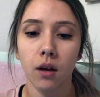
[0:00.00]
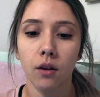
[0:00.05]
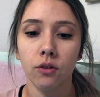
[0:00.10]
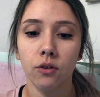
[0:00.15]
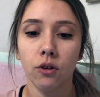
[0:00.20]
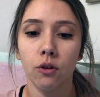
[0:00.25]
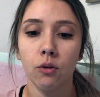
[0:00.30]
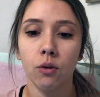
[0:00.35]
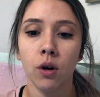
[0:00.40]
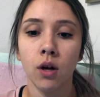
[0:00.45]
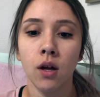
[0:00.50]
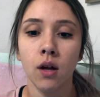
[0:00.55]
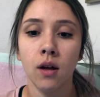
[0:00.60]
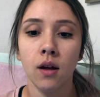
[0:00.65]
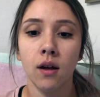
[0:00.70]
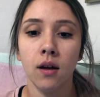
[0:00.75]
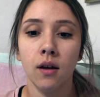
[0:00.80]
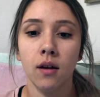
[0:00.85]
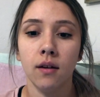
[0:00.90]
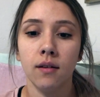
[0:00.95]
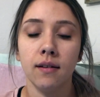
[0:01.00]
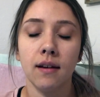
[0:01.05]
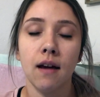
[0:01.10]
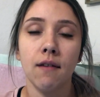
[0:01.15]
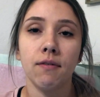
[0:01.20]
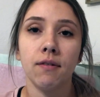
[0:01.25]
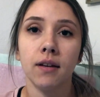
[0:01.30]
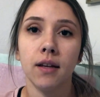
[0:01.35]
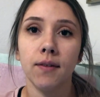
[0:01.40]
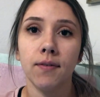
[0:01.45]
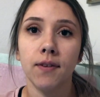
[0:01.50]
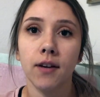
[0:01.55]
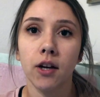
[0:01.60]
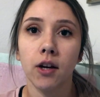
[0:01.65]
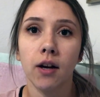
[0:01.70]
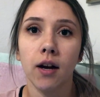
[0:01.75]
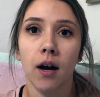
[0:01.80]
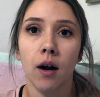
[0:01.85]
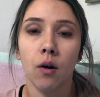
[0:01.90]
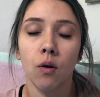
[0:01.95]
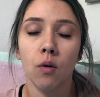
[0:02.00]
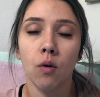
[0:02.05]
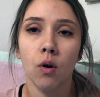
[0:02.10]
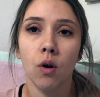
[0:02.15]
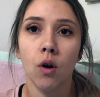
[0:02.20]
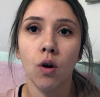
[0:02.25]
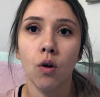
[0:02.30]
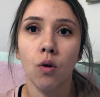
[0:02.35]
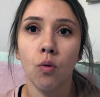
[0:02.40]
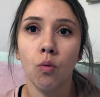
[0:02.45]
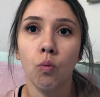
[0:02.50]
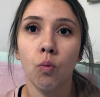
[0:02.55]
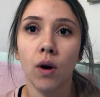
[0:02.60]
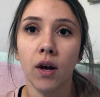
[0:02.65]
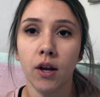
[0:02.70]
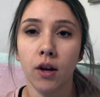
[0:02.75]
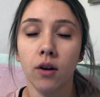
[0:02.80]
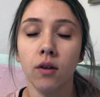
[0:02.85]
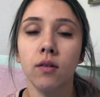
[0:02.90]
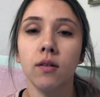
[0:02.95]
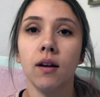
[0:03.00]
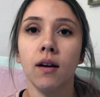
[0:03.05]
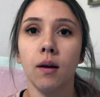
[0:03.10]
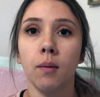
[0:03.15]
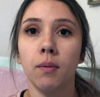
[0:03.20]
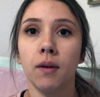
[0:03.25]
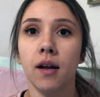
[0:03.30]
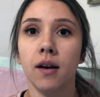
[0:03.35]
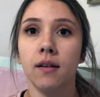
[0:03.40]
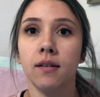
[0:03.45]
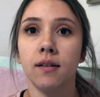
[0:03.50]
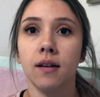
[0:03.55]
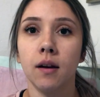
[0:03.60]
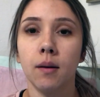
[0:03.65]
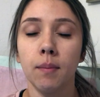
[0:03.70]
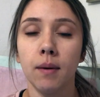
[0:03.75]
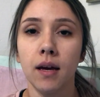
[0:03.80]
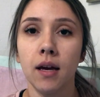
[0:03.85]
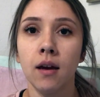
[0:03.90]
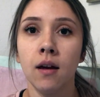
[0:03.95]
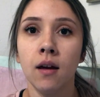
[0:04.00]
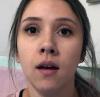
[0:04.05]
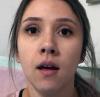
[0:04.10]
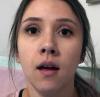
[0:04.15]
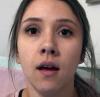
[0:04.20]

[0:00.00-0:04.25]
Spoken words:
So definitely figure out what your study plan is going to be,